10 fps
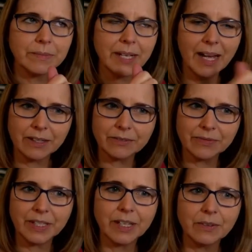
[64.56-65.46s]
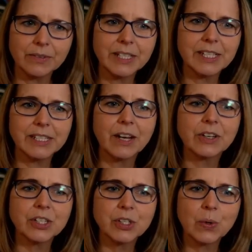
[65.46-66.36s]
kind of, this is our
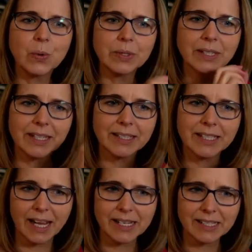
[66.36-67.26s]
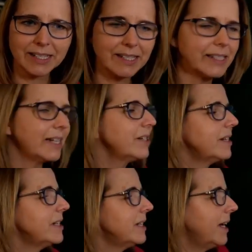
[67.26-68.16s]
short little taster session
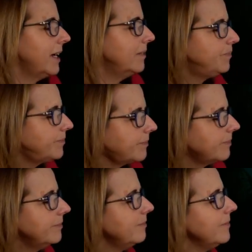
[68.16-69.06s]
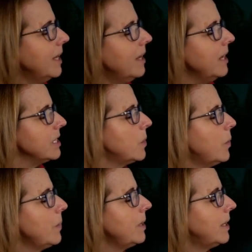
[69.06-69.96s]
today. So we
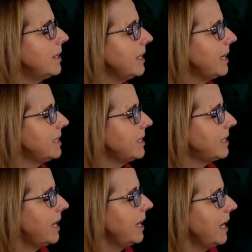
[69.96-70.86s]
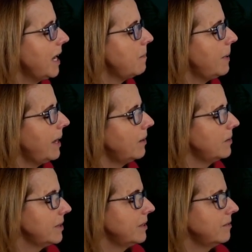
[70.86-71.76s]
were learning yesterday
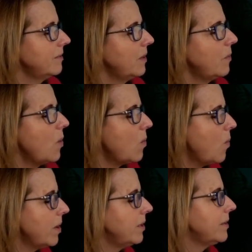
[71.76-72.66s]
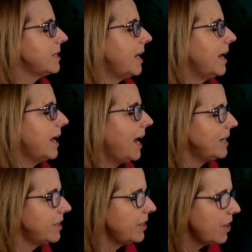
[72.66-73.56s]
about what 1 looks like, add
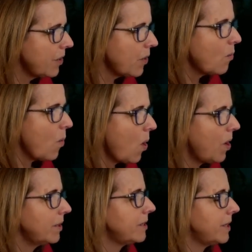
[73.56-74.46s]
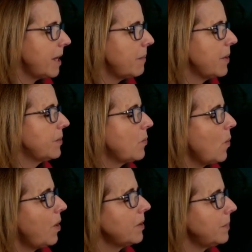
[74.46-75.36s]
another 1, so they're both
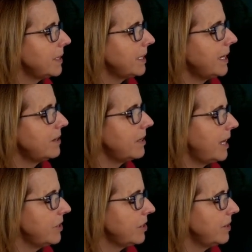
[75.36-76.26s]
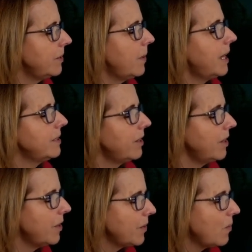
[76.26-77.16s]
1, but together they're 2, add
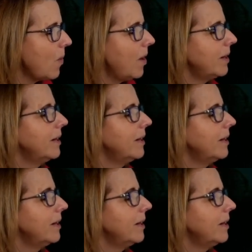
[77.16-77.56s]
another 1,